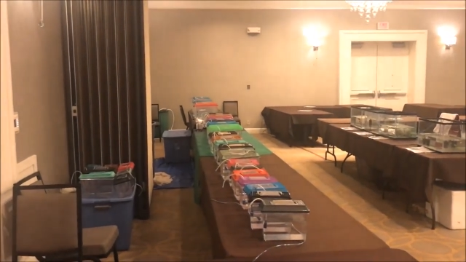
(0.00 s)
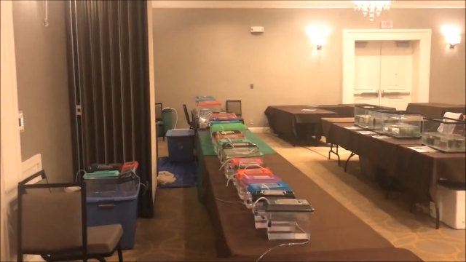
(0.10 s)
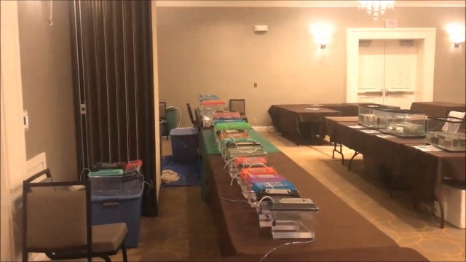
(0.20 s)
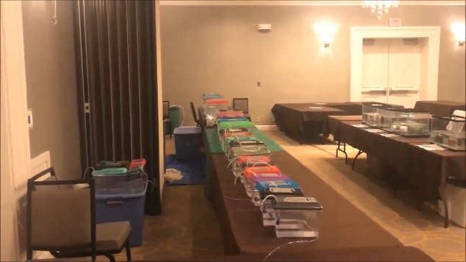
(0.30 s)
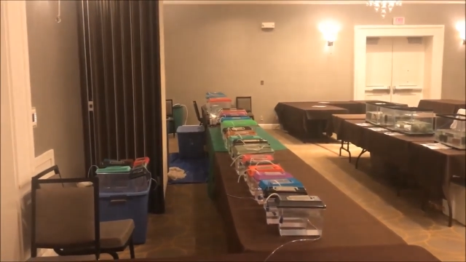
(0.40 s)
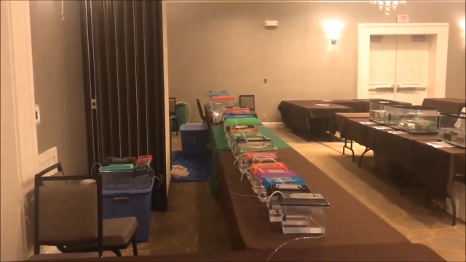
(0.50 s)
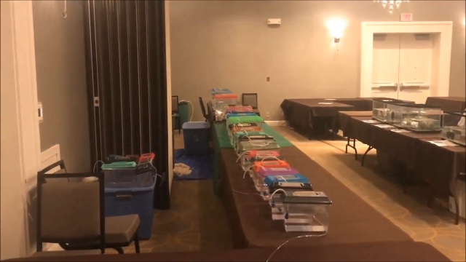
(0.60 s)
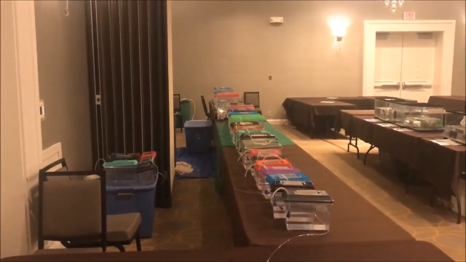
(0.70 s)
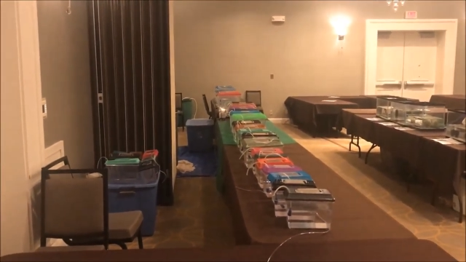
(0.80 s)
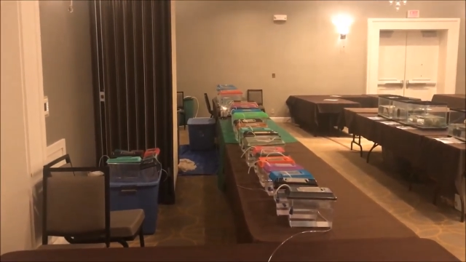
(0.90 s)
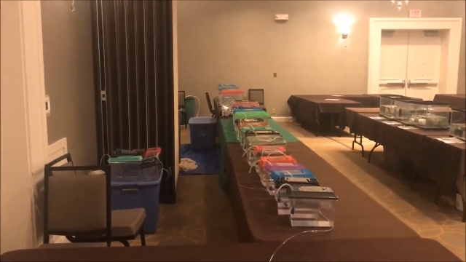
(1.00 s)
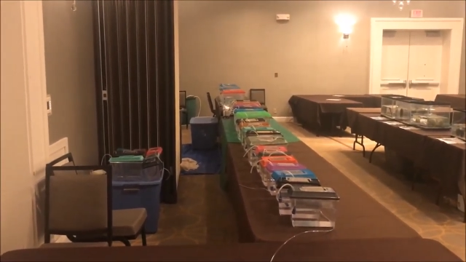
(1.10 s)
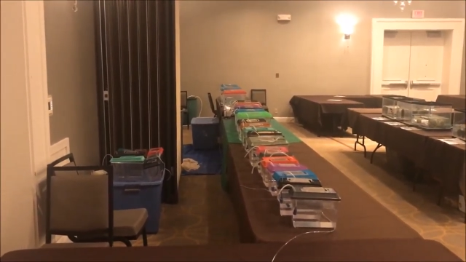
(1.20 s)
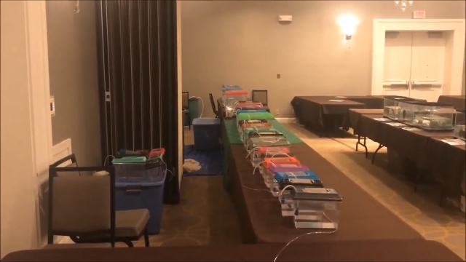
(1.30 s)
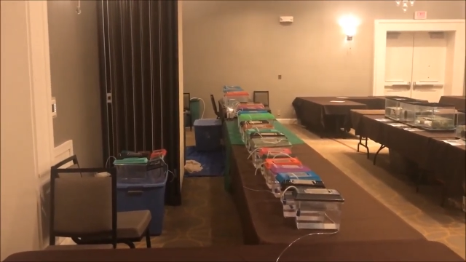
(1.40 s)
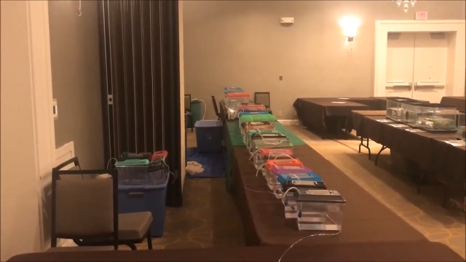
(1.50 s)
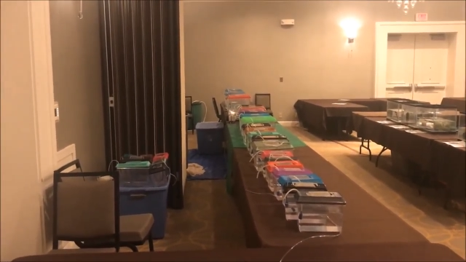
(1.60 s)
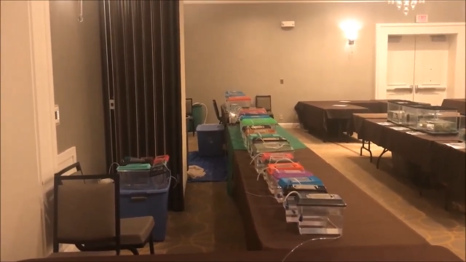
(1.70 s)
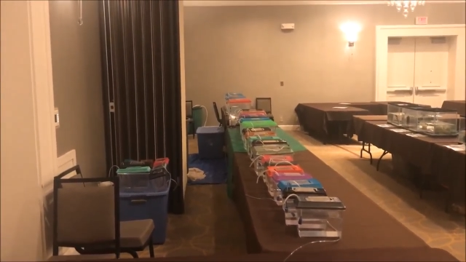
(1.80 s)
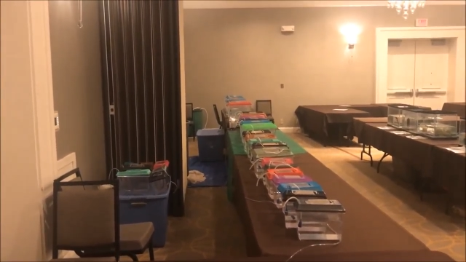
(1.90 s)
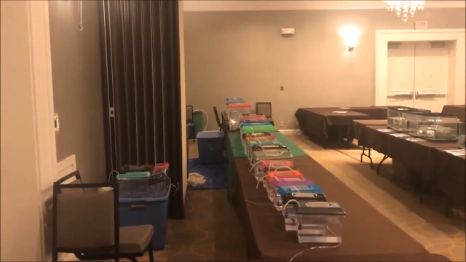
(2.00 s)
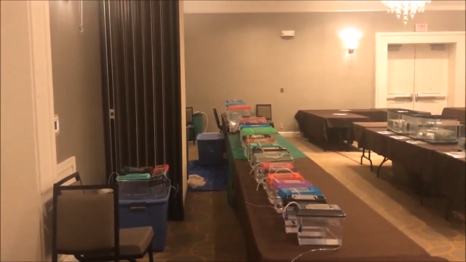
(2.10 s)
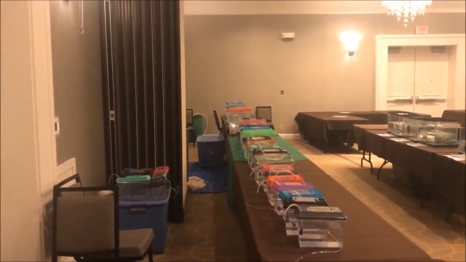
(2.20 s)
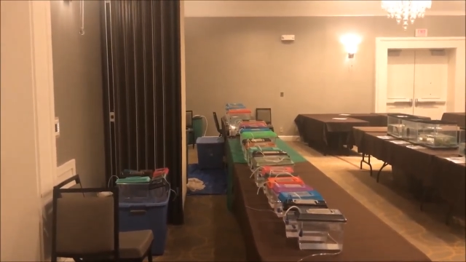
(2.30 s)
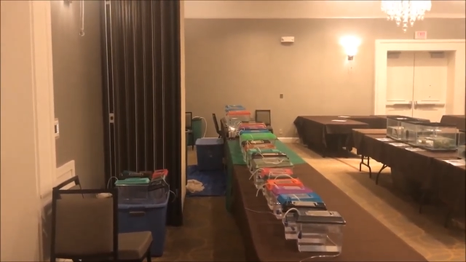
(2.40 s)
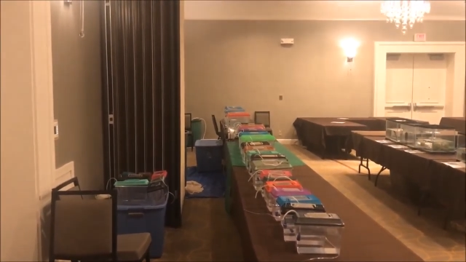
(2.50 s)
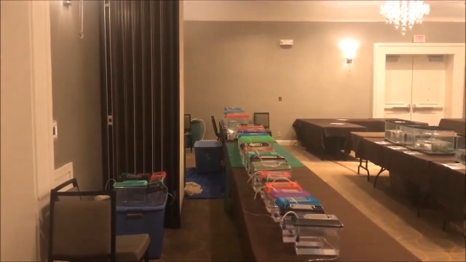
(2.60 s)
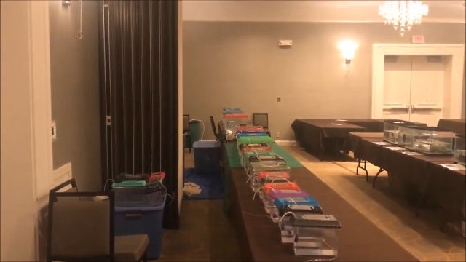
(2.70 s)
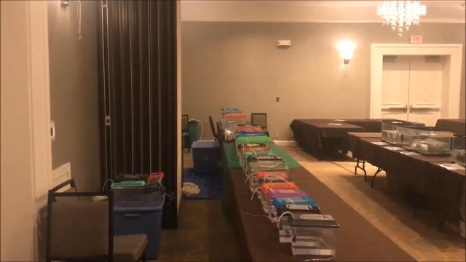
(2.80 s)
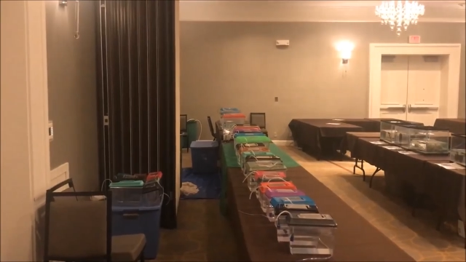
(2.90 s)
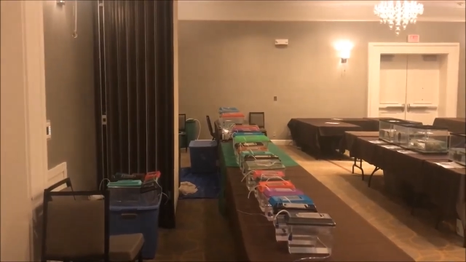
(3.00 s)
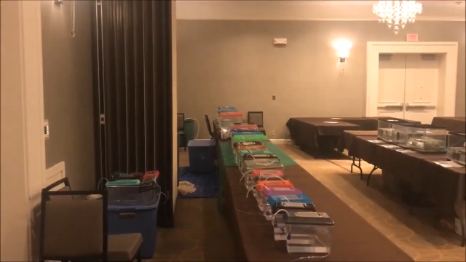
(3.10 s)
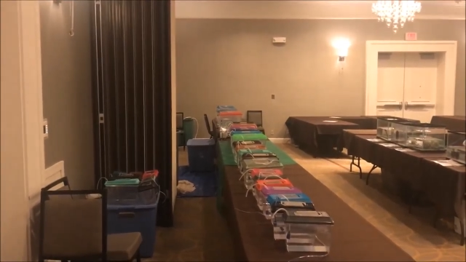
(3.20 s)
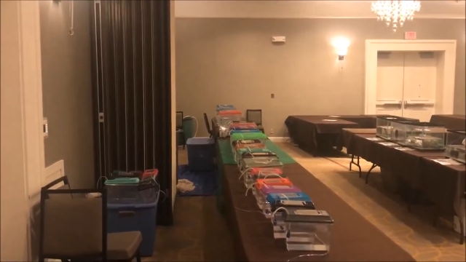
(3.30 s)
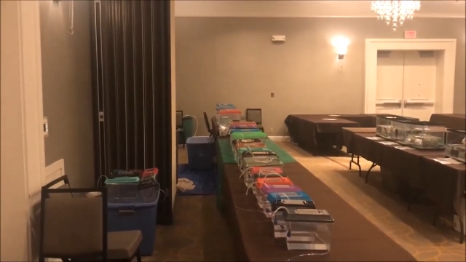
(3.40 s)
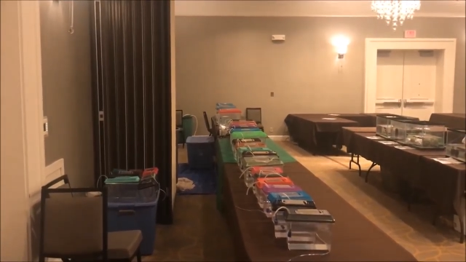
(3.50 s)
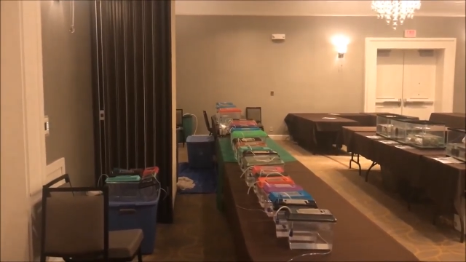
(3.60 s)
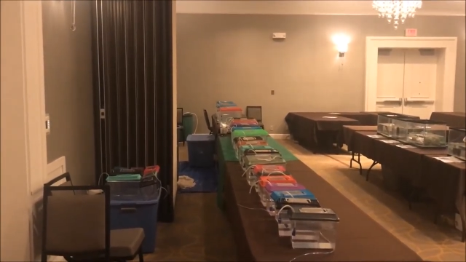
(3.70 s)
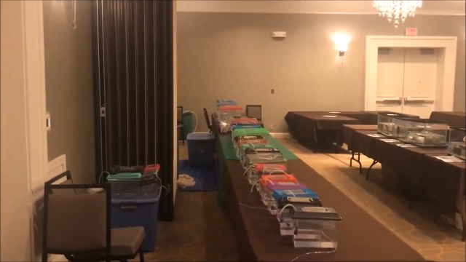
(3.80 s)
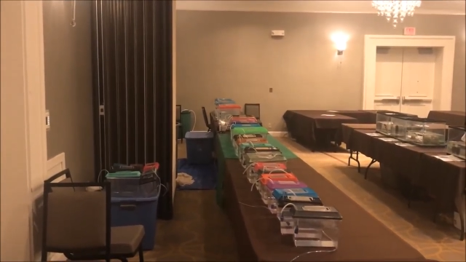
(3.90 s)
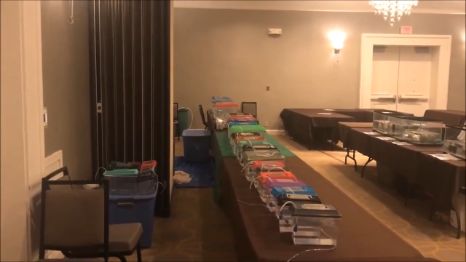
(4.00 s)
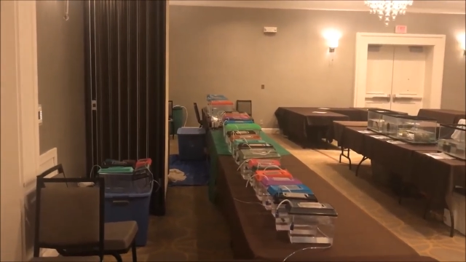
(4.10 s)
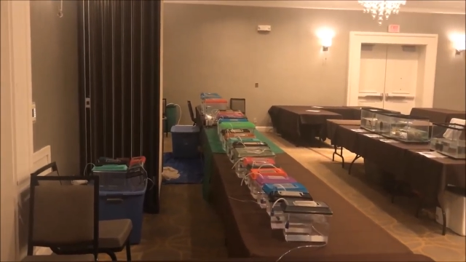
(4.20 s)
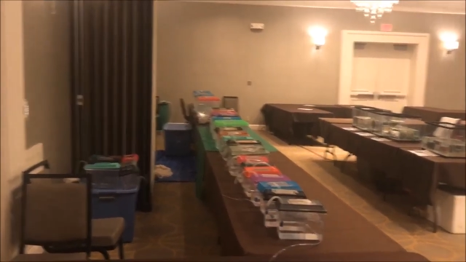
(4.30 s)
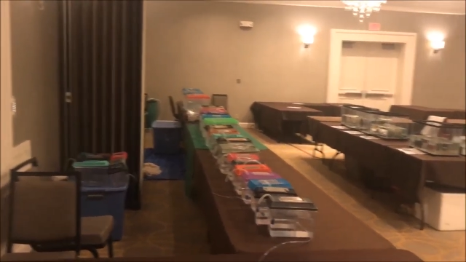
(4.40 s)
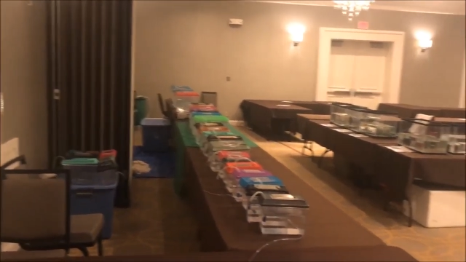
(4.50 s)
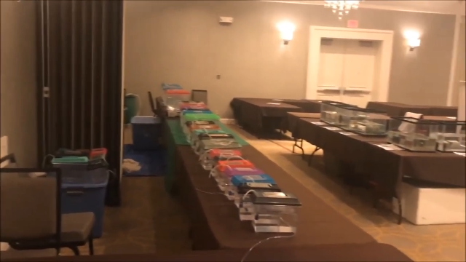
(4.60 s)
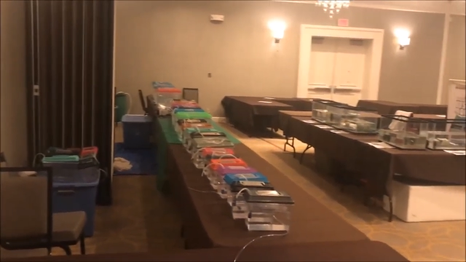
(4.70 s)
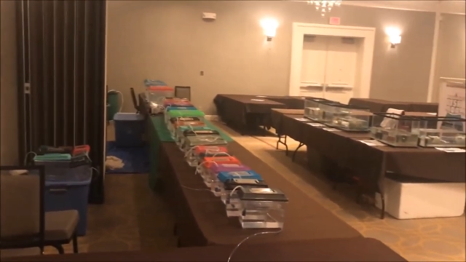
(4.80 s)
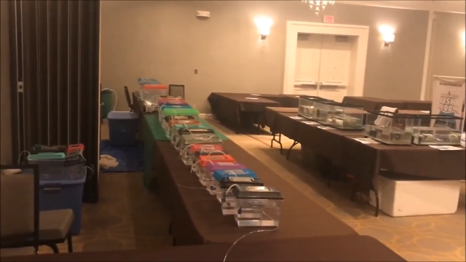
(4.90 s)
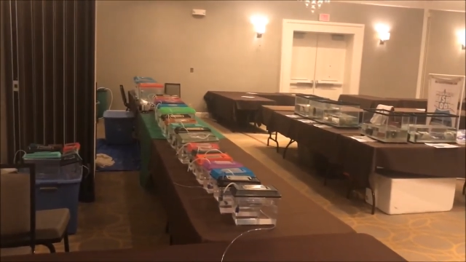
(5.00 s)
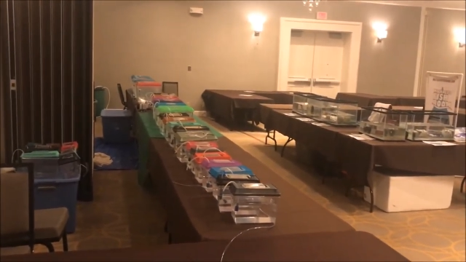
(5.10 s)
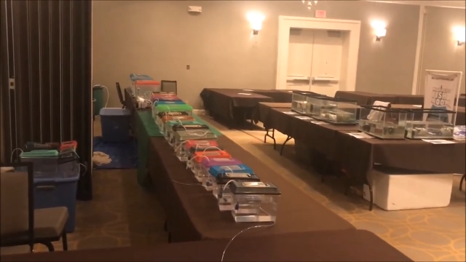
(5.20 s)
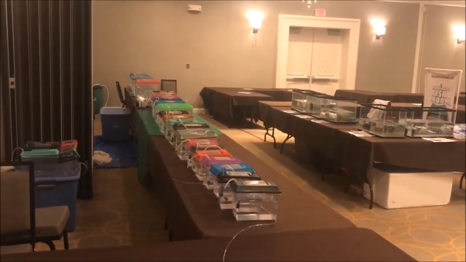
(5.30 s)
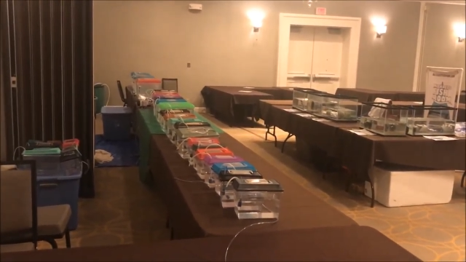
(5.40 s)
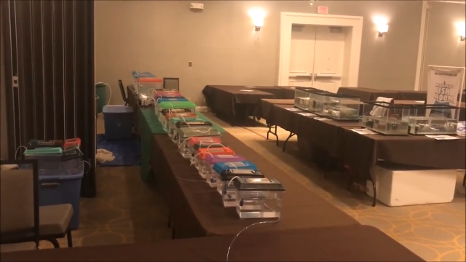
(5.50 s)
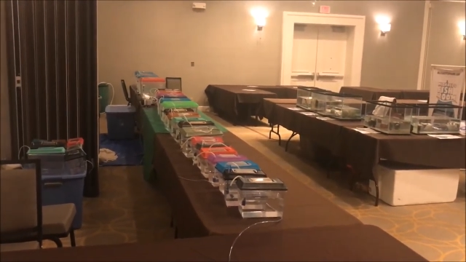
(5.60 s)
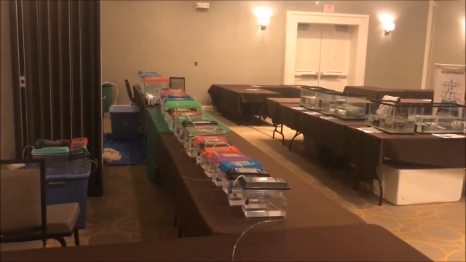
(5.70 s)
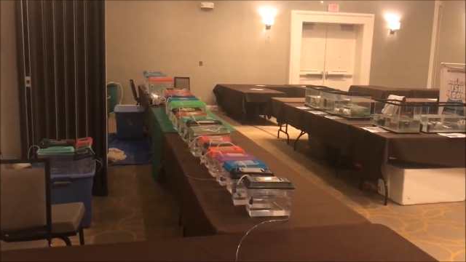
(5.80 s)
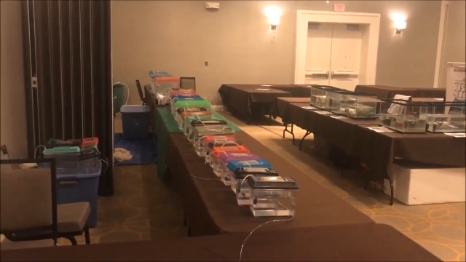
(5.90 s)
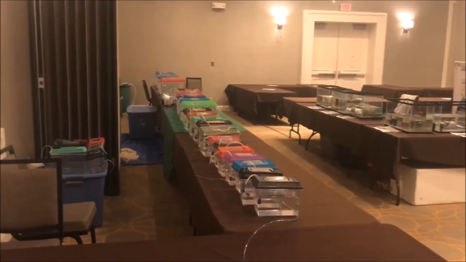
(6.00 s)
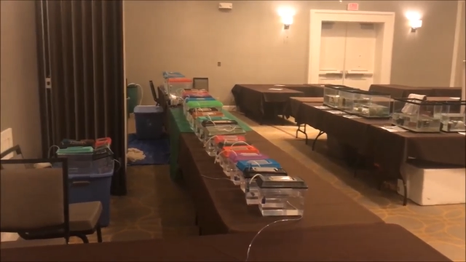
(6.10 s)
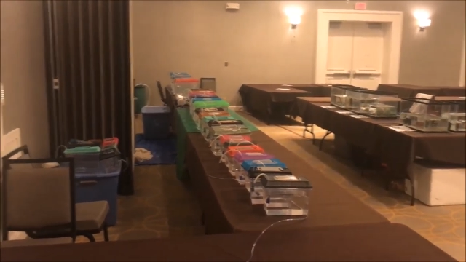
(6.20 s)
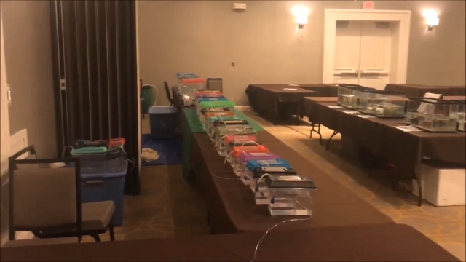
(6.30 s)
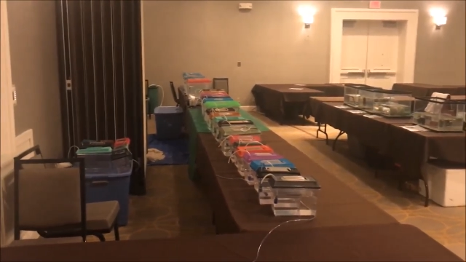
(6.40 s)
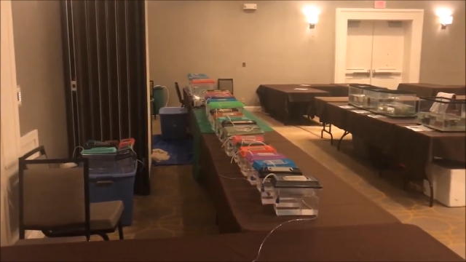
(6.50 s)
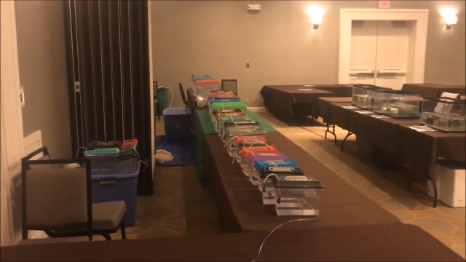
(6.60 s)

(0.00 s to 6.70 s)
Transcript: (no speaker visible)